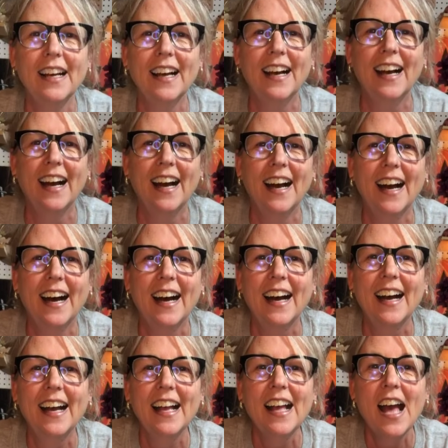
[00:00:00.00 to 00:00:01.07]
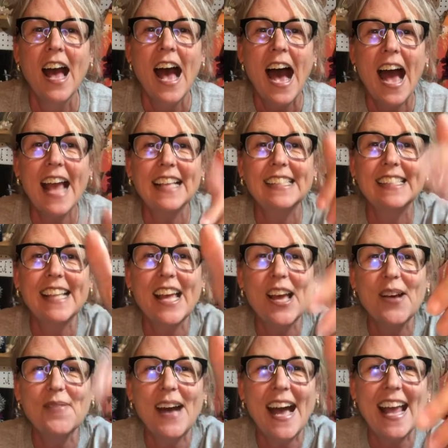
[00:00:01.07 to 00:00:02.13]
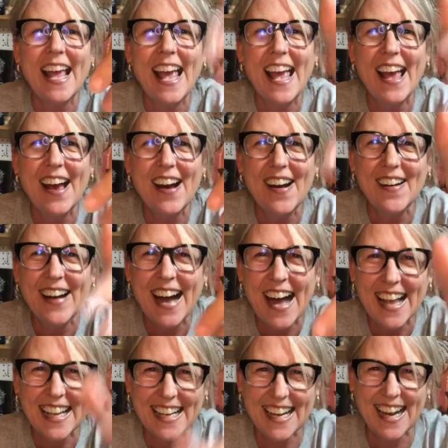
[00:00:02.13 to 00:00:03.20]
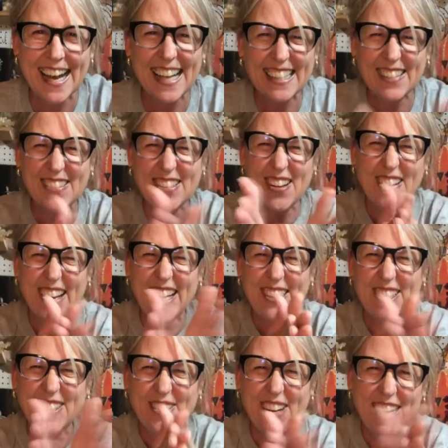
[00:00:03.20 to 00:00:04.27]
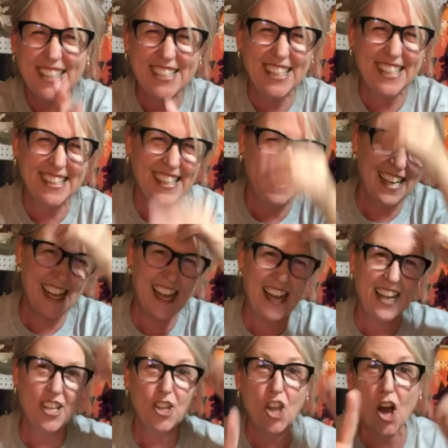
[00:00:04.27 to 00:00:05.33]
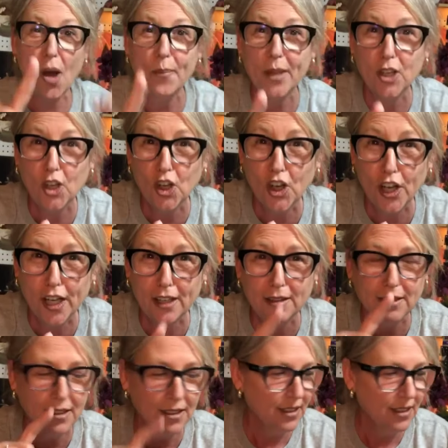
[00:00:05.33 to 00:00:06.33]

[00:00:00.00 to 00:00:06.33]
Hi, Seb. Hi, Elle. Hi, guys. I'm so glad you're watching tonight. Y'all be good.